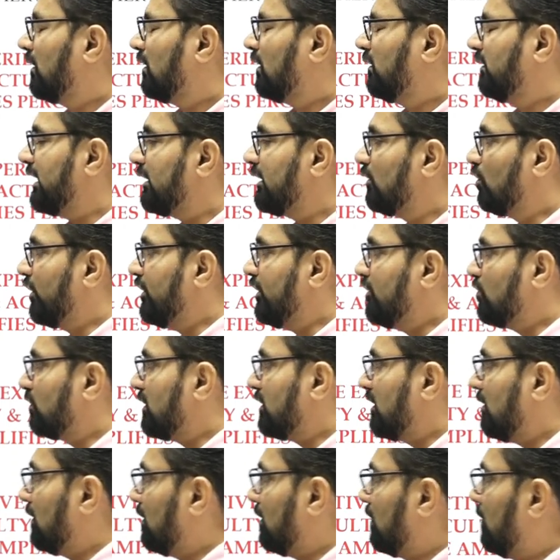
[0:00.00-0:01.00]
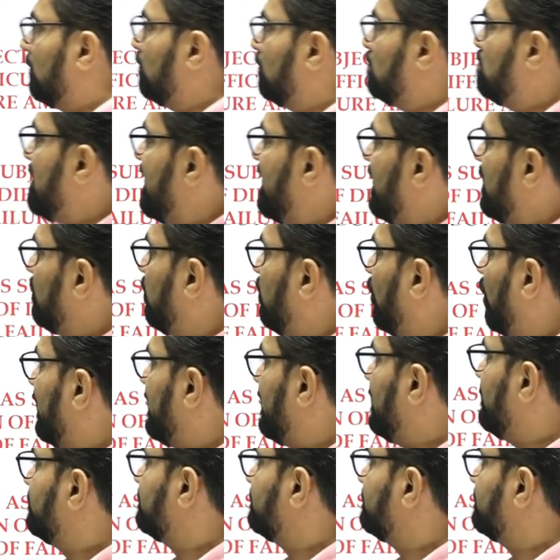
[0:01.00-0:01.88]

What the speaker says: Then go into the main body.